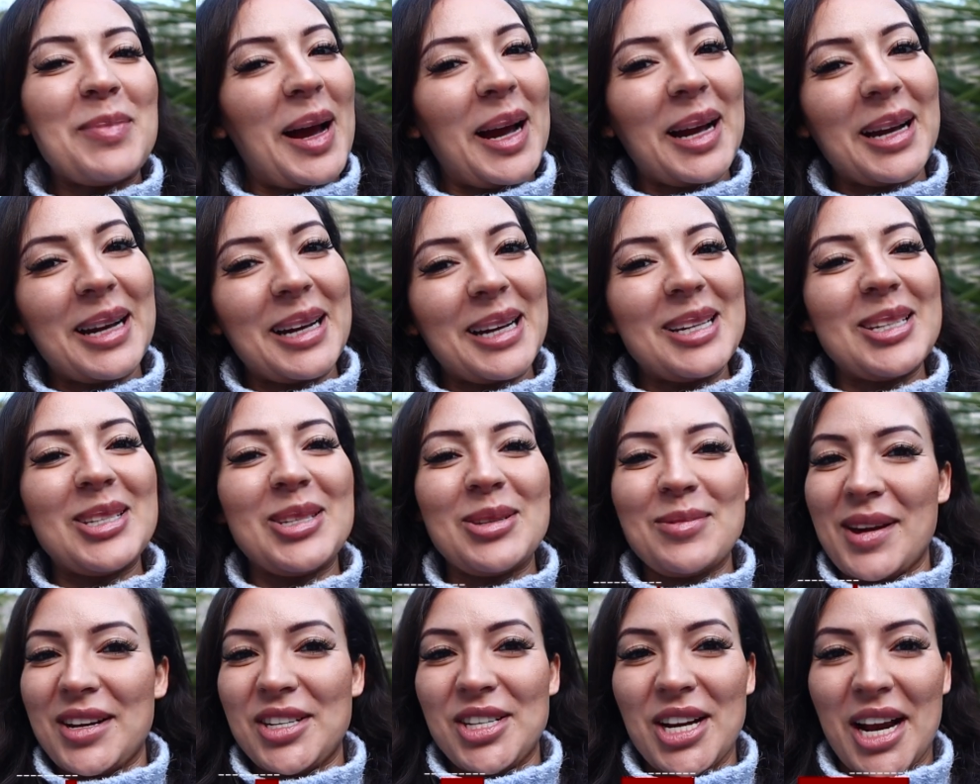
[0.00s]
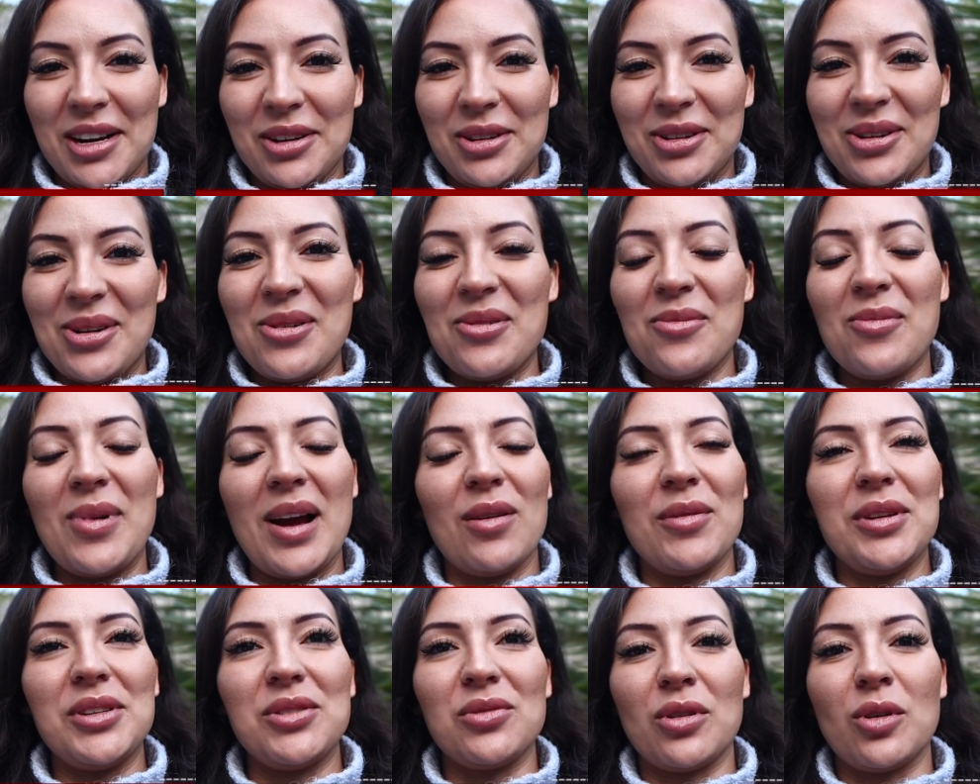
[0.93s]
back to my channel,
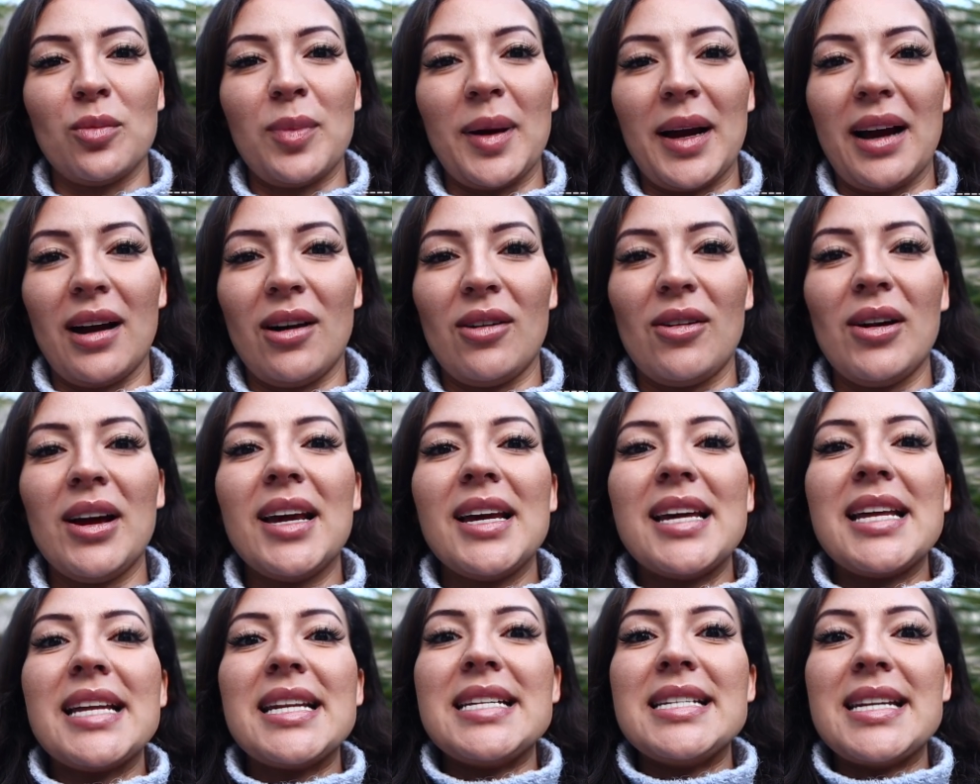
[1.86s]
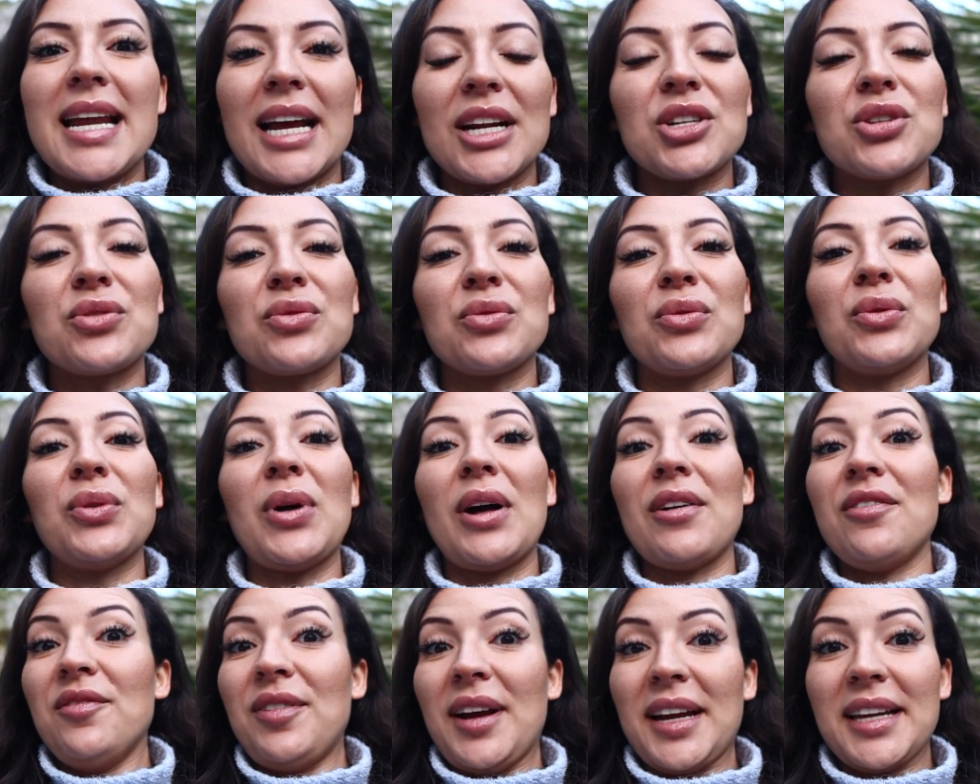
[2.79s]
where we talk about natural,
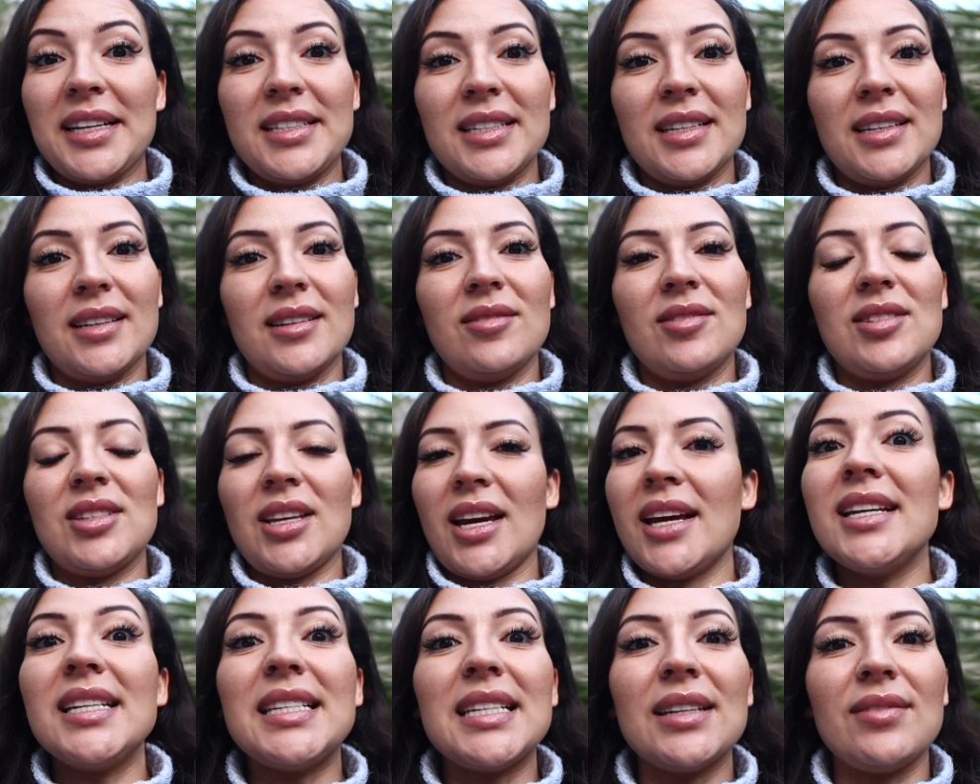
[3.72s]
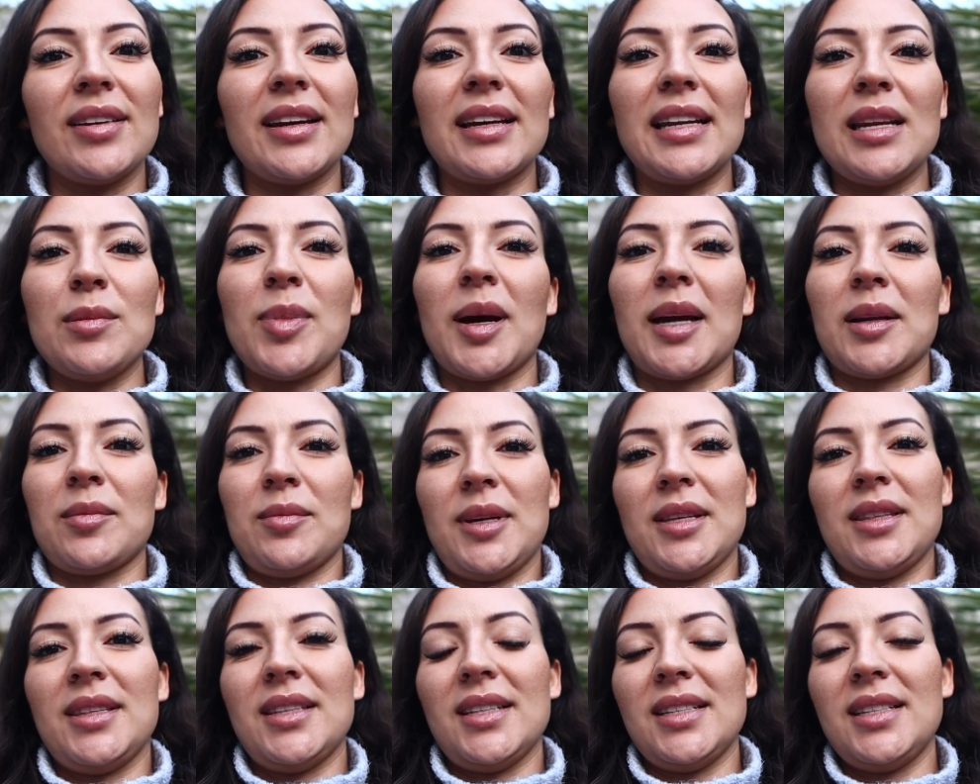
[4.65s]
effective, scientifically backed
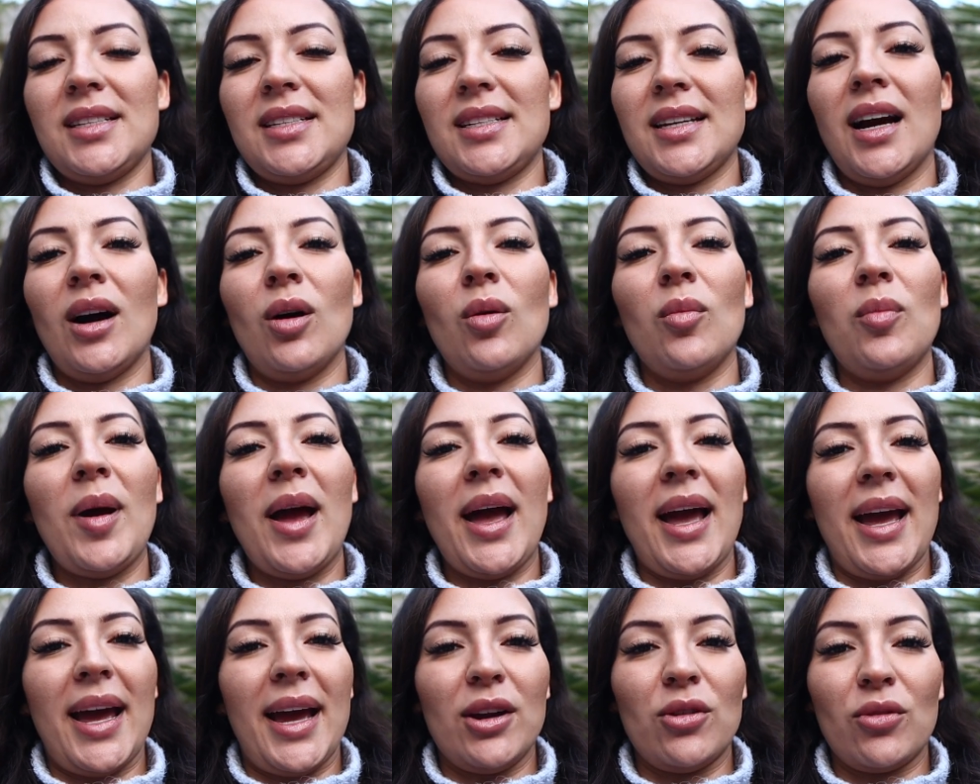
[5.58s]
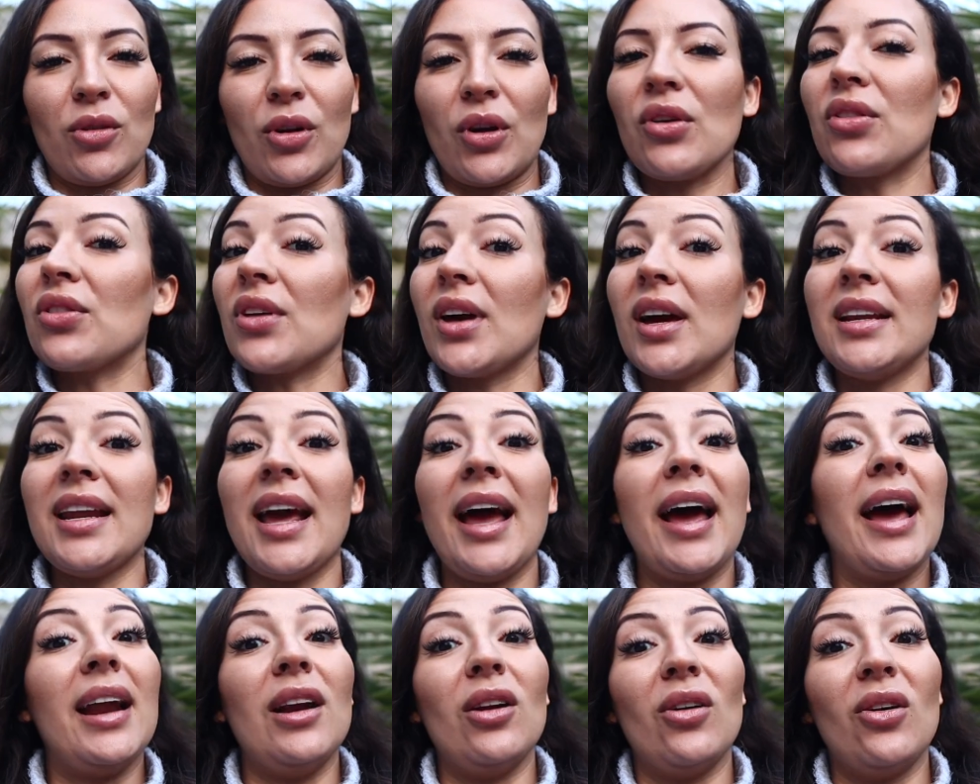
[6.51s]
methods to help hair growth and
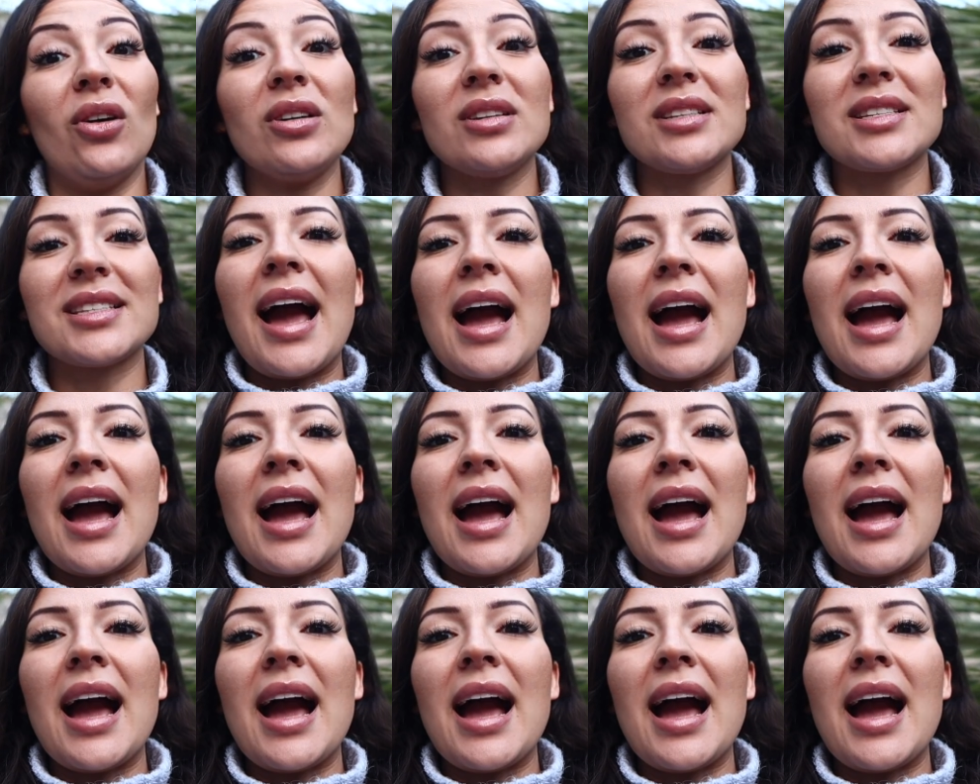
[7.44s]
hair loss.